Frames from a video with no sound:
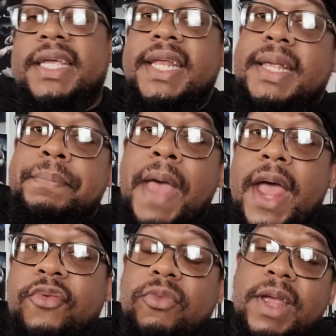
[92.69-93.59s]
getting
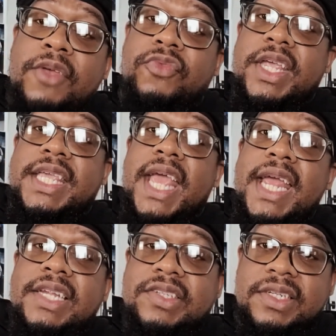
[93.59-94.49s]
back from a
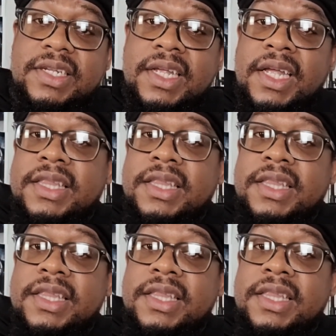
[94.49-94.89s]
vacation.